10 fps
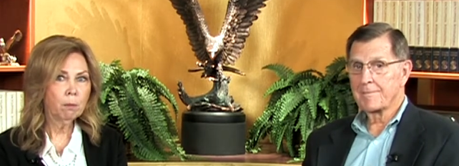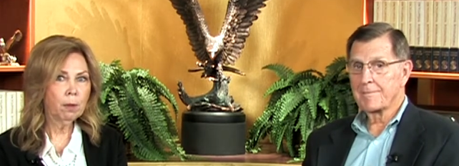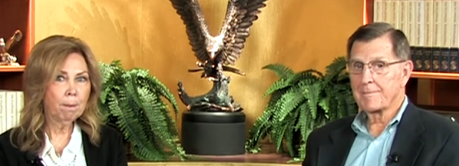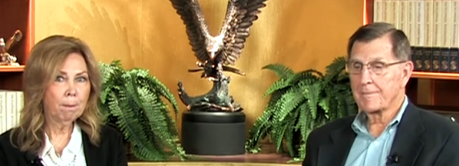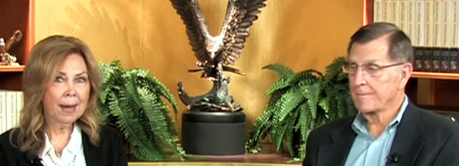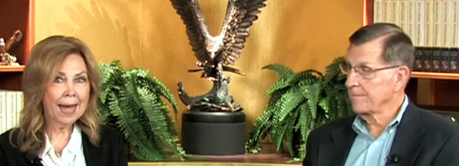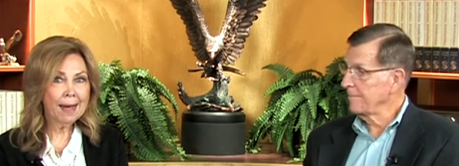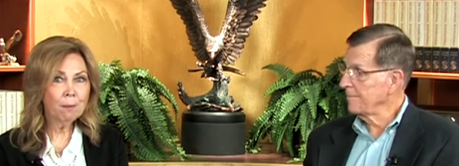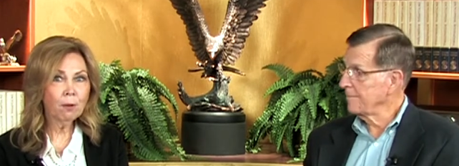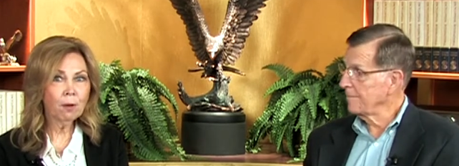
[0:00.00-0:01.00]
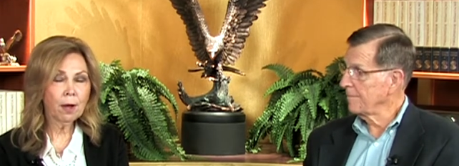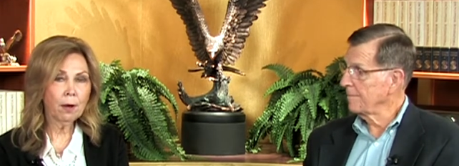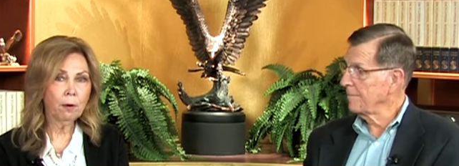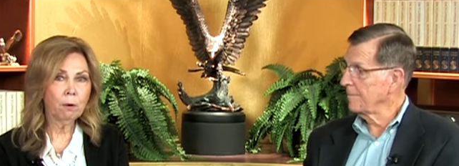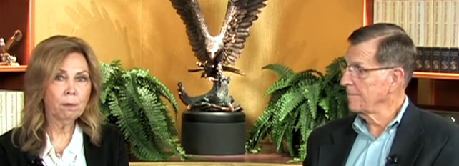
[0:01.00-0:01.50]
Speaker 1: But Bible
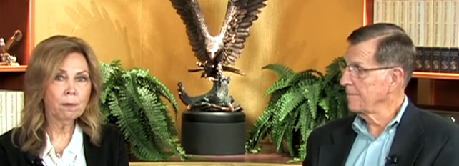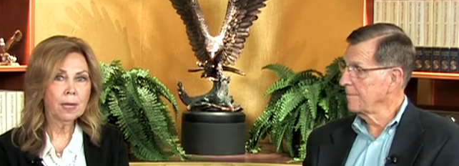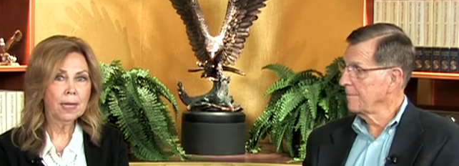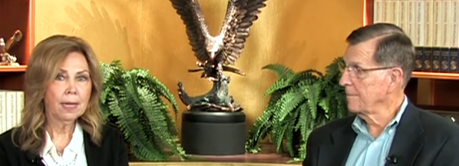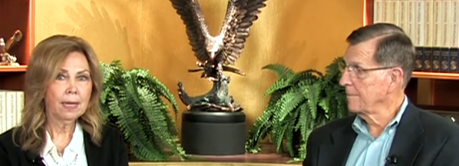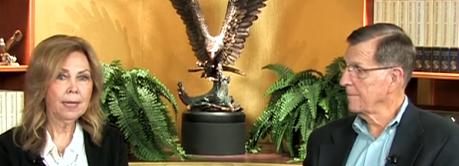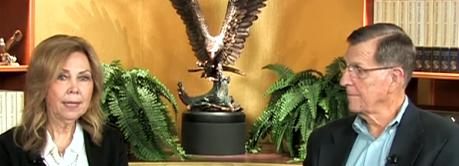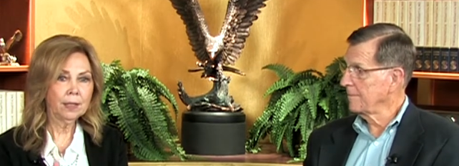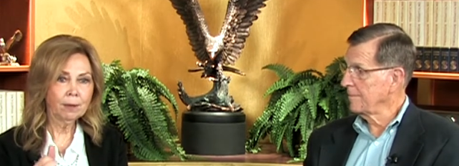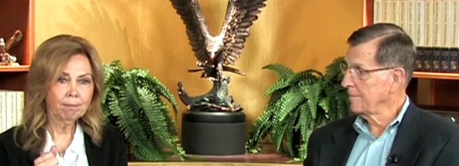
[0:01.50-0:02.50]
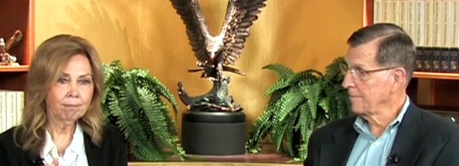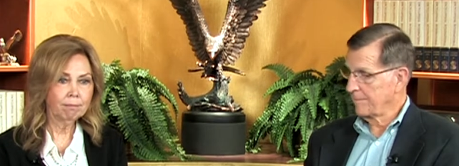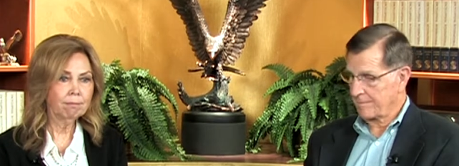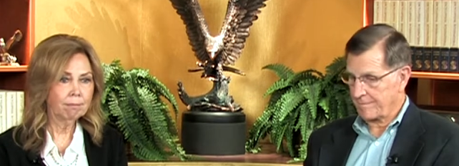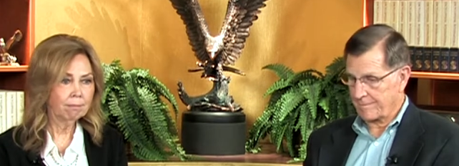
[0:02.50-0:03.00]
hope is
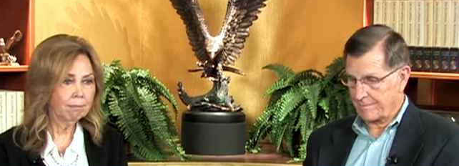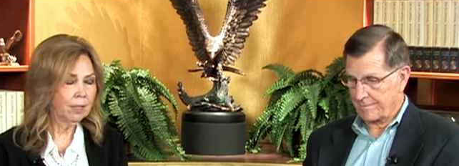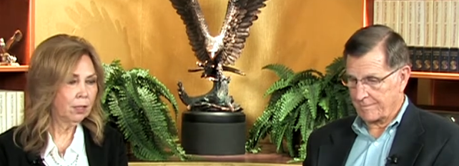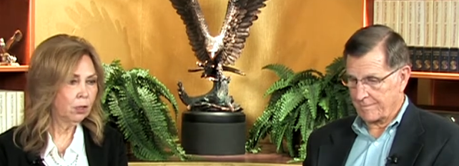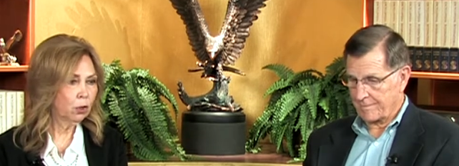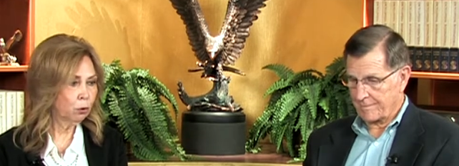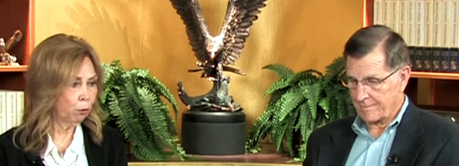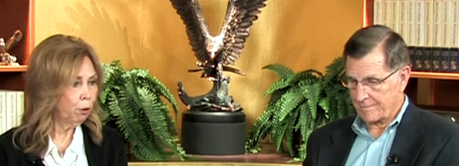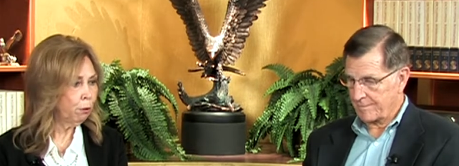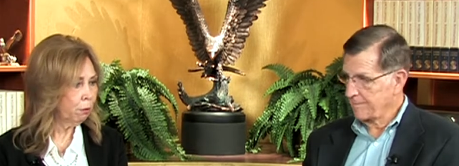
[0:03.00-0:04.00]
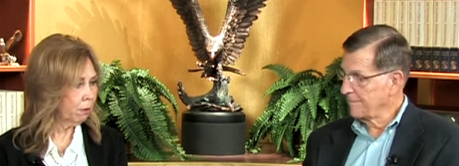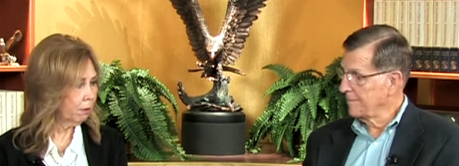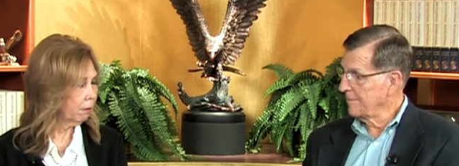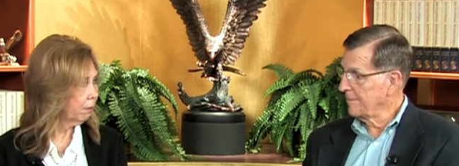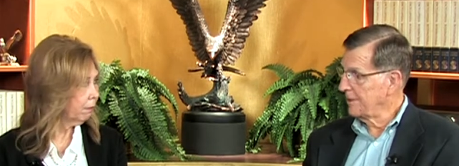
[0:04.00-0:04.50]
is truth.
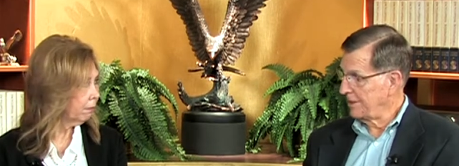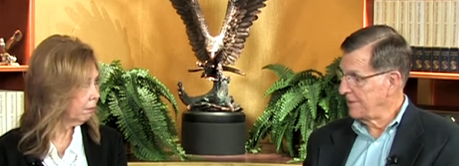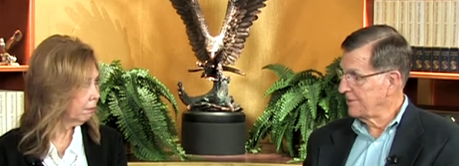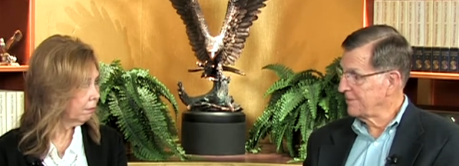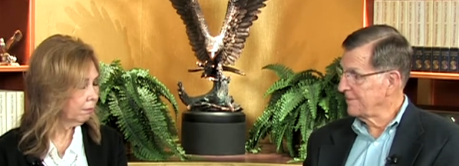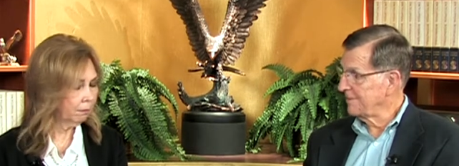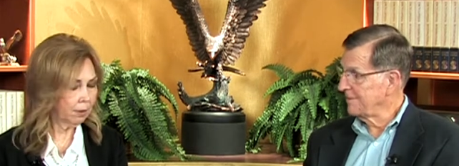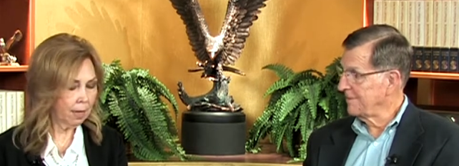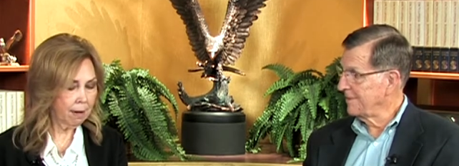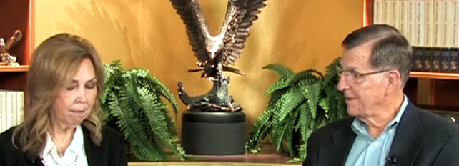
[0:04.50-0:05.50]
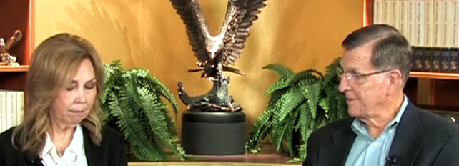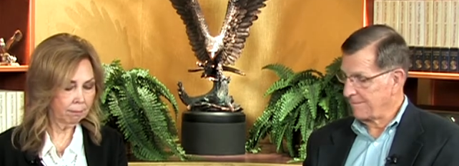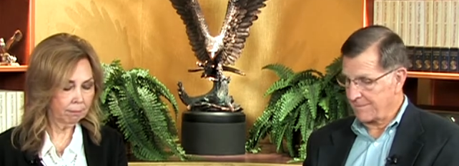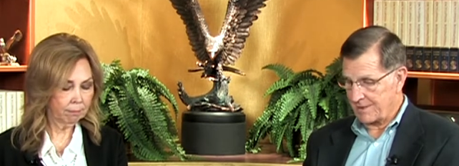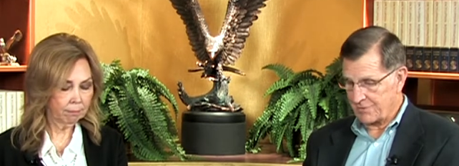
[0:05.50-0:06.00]
It is. Okay. Yeah.
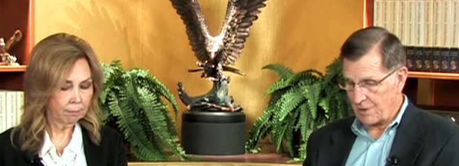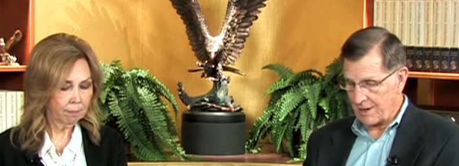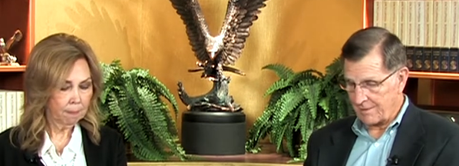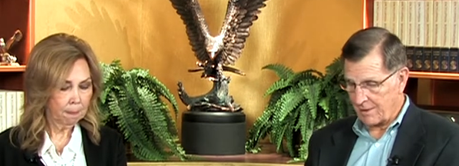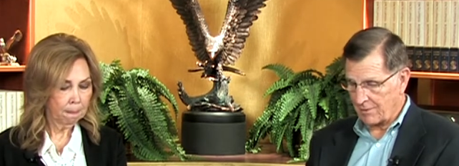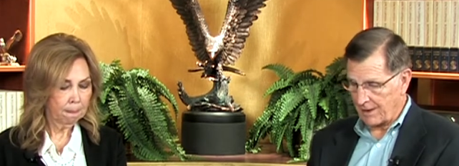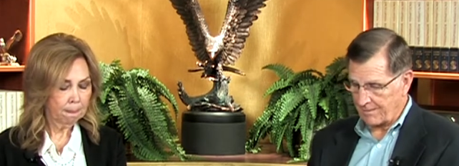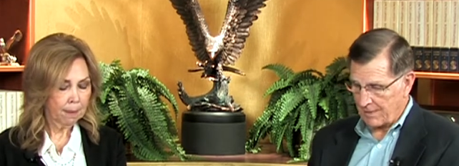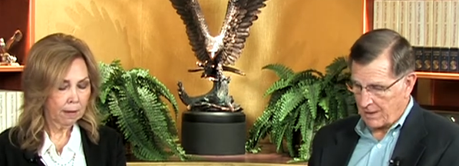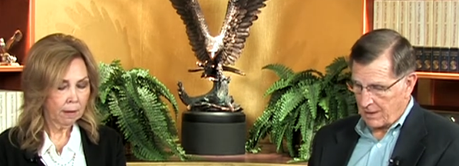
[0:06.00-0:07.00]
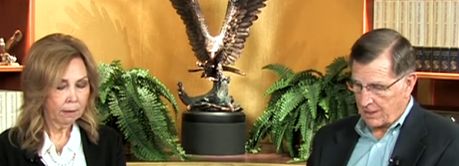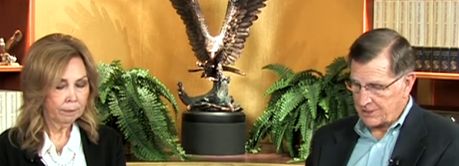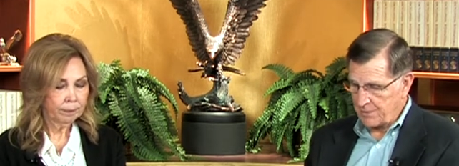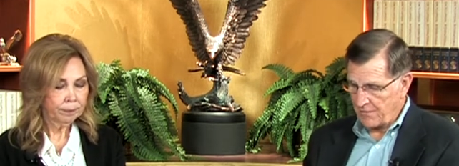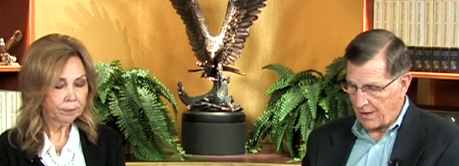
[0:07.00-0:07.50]
Speaker 2: That's right. Okay.
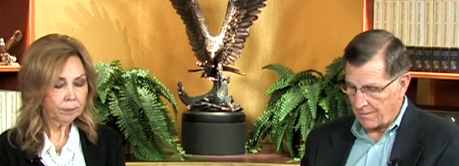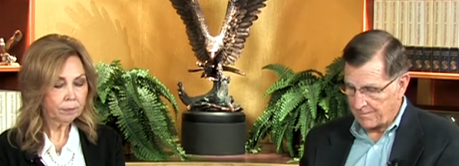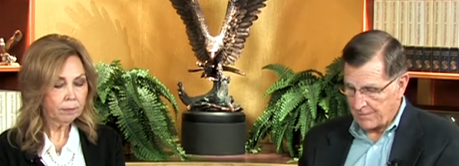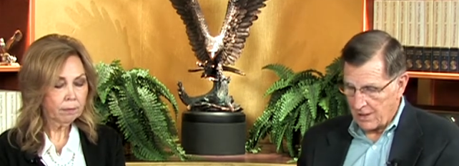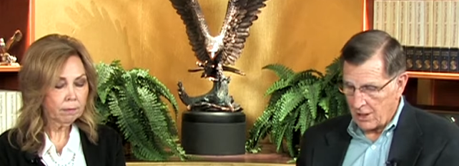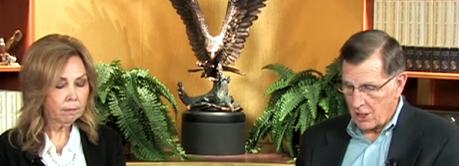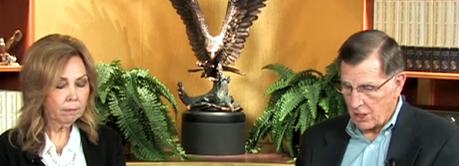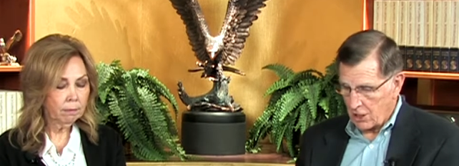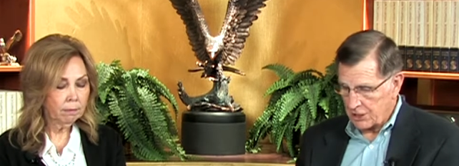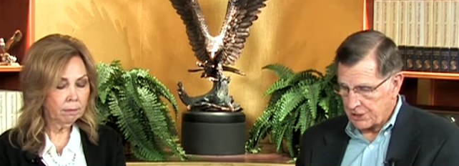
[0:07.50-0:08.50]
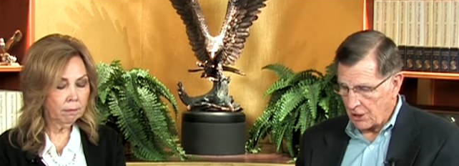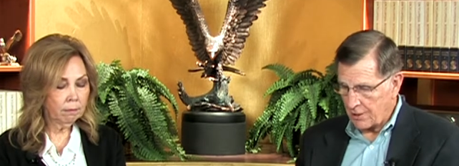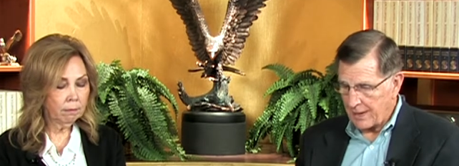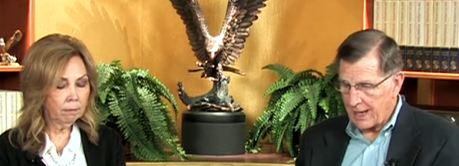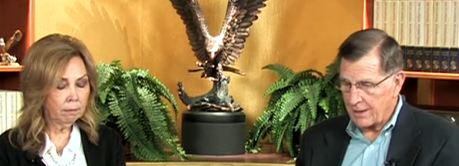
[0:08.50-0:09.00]
Let's move on. Let's talk
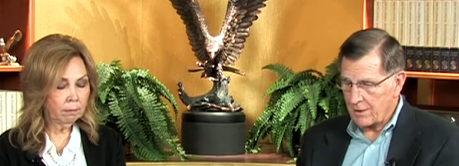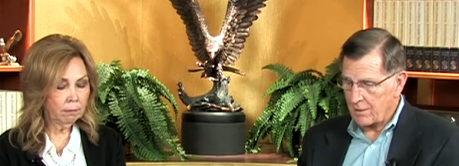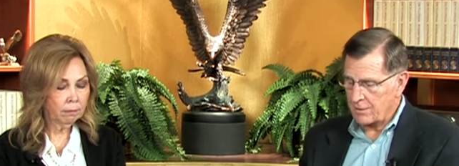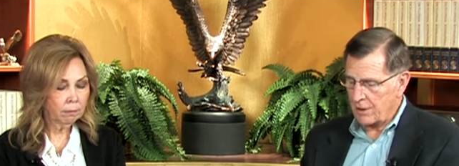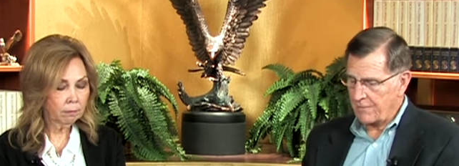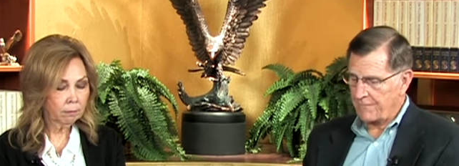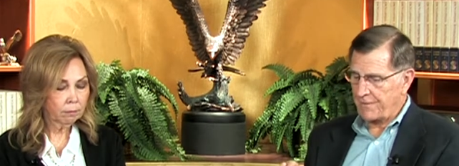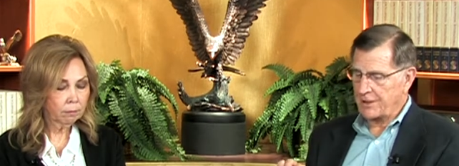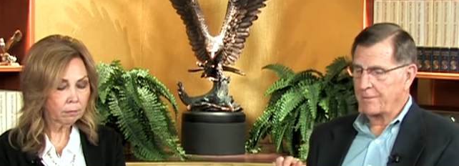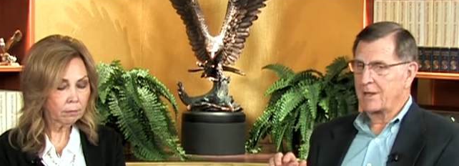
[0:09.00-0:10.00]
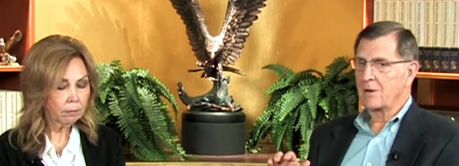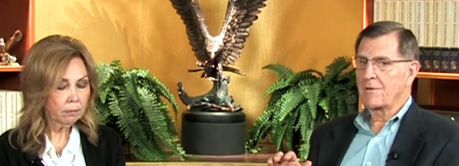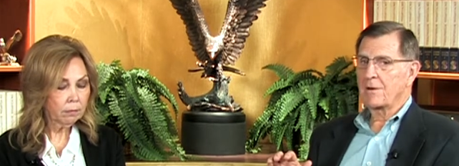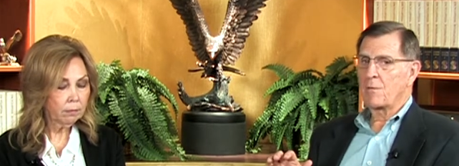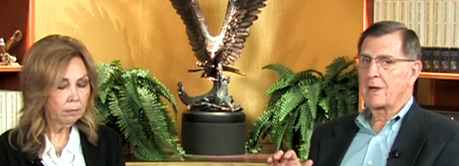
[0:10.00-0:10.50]
about another fundamental
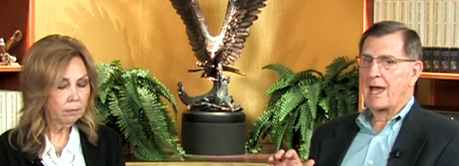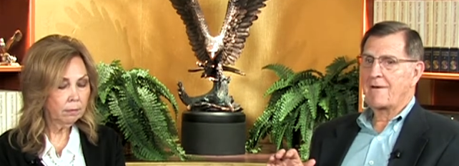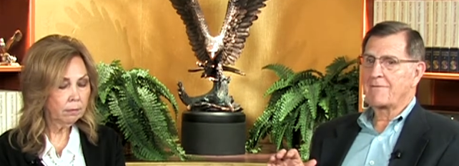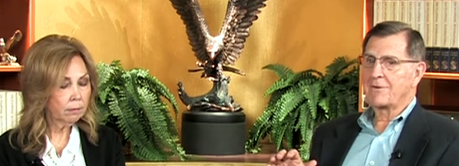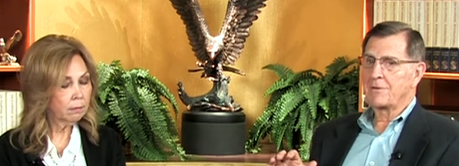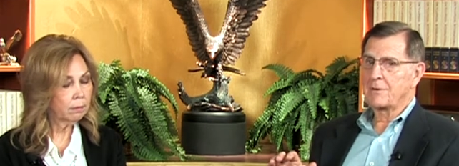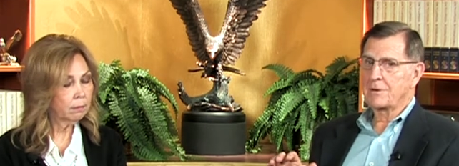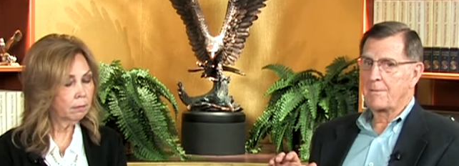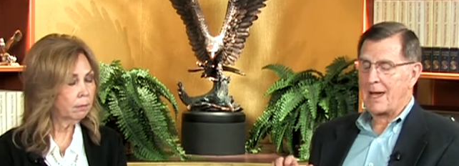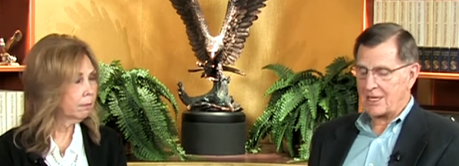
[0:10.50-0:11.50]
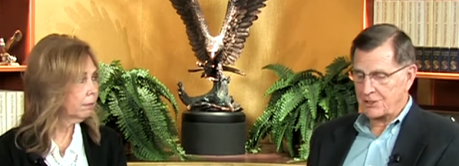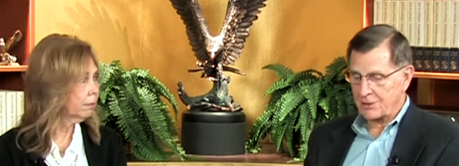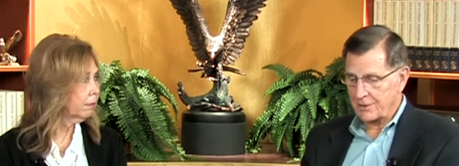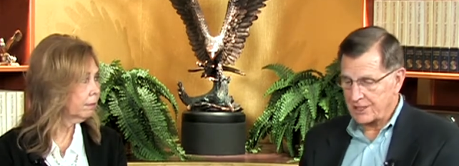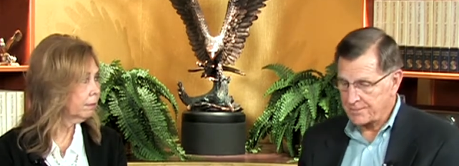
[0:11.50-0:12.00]
that we have to, to master is